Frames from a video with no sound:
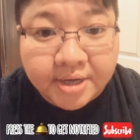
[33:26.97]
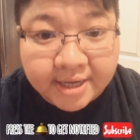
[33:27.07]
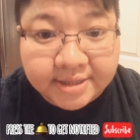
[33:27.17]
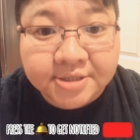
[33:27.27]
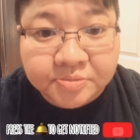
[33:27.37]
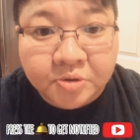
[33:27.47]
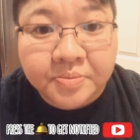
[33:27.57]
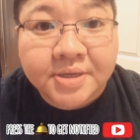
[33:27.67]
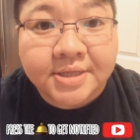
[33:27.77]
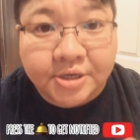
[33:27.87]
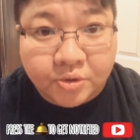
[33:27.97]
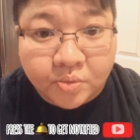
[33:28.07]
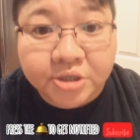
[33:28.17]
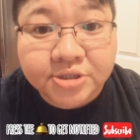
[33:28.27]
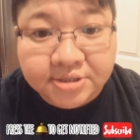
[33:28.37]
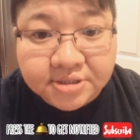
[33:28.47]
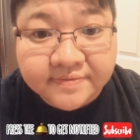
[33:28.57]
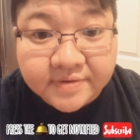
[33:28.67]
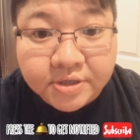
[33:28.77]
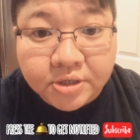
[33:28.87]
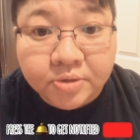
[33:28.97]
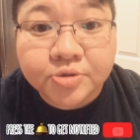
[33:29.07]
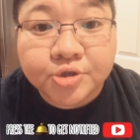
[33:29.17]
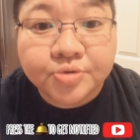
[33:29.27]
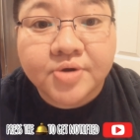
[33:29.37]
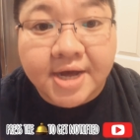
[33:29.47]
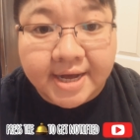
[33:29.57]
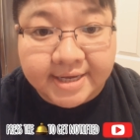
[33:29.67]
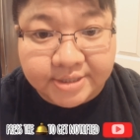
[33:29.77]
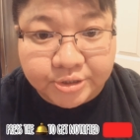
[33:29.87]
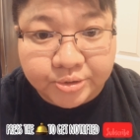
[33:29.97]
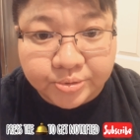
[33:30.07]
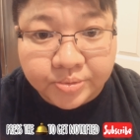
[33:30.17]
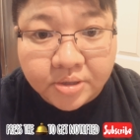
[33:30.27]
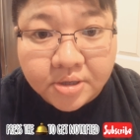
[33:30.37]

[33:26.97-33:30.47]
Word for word: at this moment that you're watching this video to guide you,